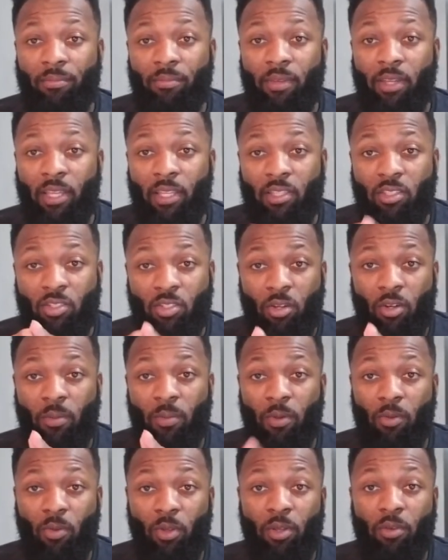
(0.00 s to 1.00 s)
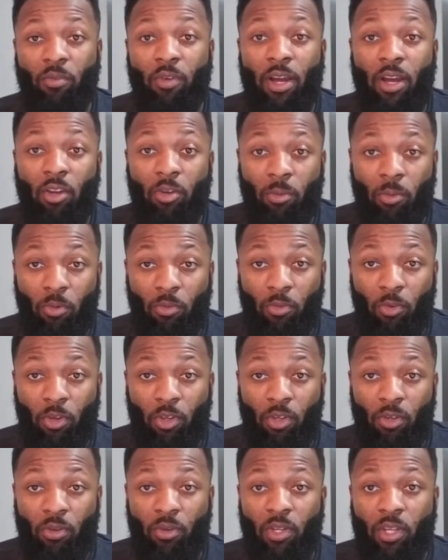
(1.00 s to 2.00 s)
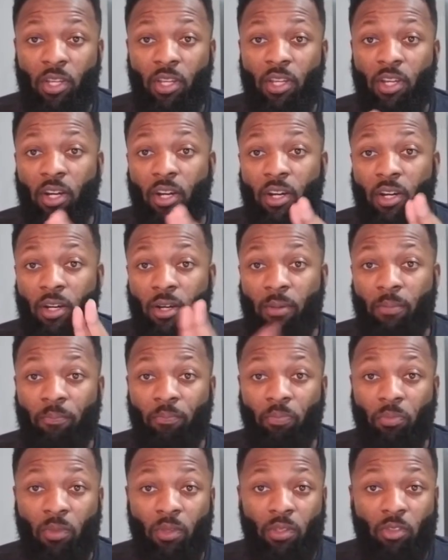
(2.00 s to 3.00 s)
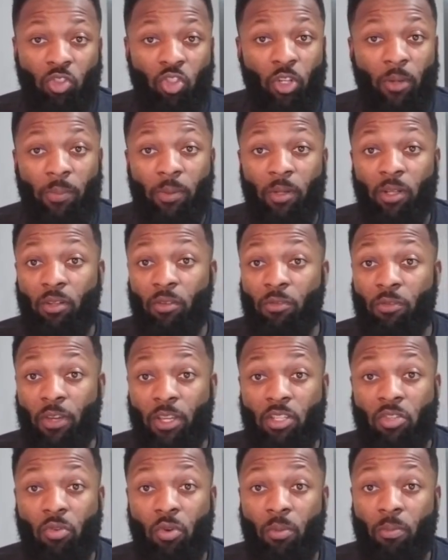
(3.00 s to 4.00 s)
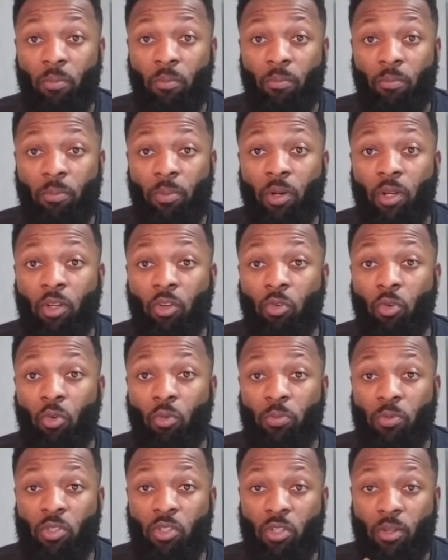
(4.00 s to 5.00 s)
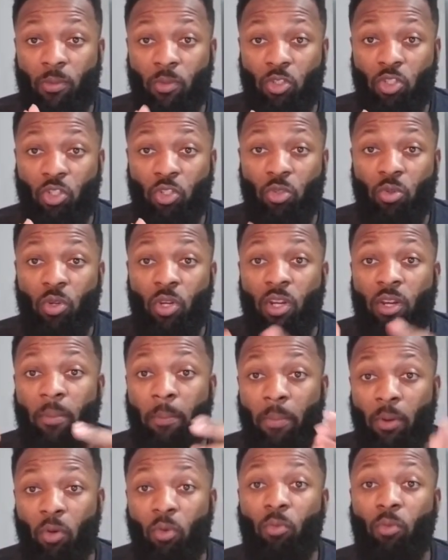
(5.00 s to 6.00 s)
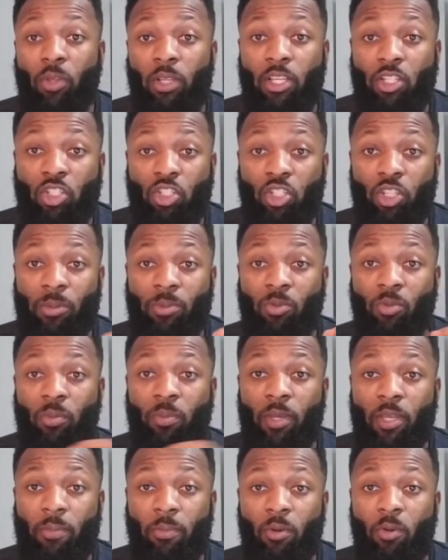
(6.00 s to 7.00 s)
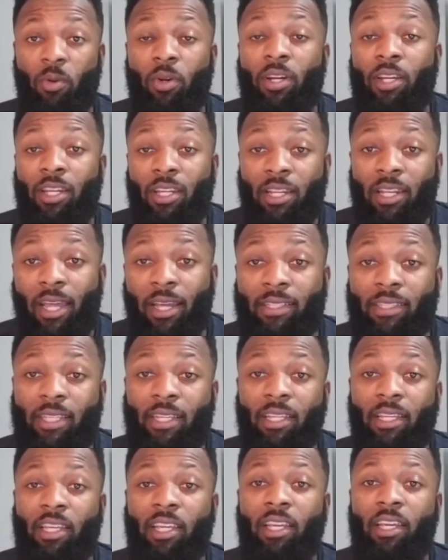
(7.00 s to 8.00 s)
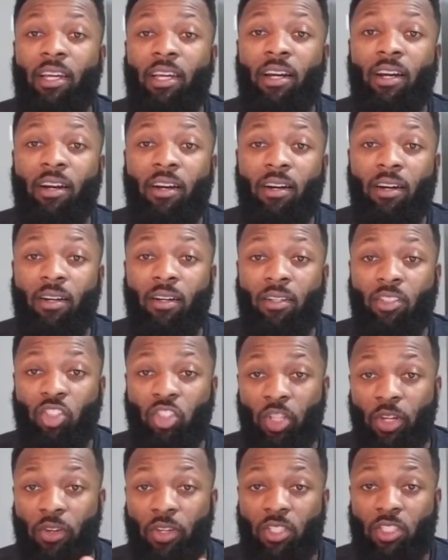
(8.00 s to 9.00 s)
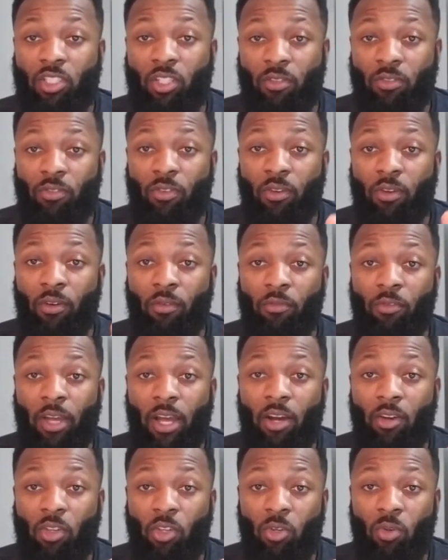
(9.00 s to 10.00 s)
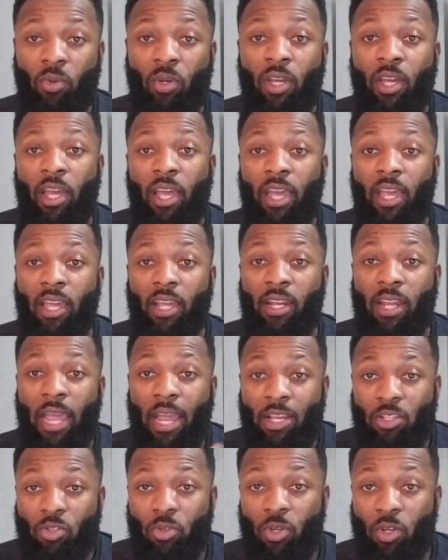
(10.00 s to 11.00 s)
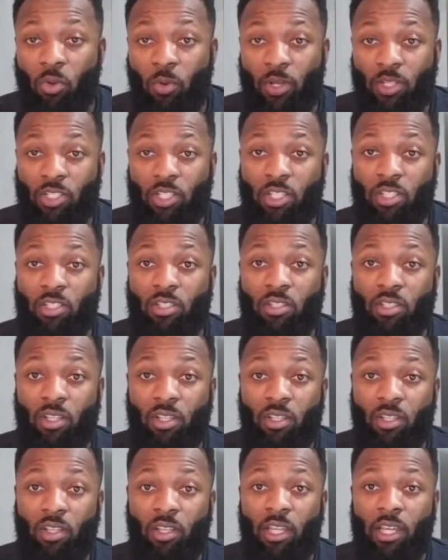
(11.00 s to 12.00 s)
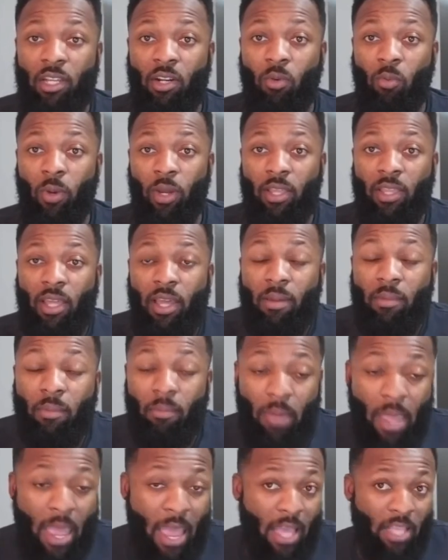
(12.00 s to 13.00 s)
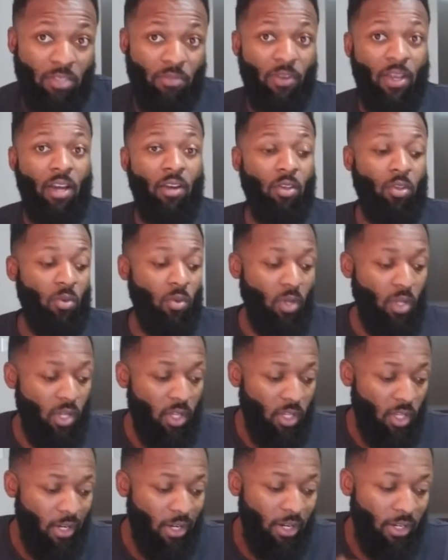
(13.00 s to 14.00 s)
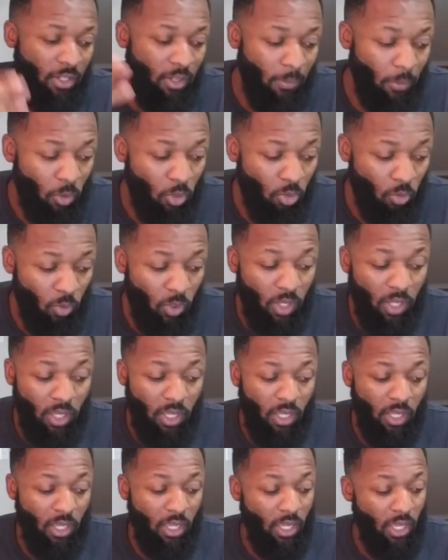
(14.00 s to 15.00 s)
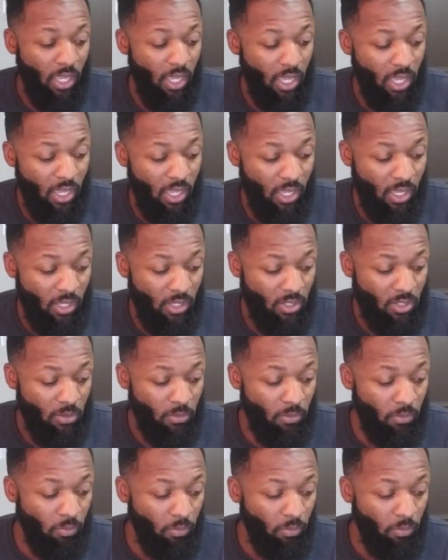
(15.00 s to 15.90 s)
it's going to be really valuable for you. Jumping into Facebook groups. Number 2, building relationships with people, connecting, sharing stuff of value, and answering questions in a way that adds value. Number 3 is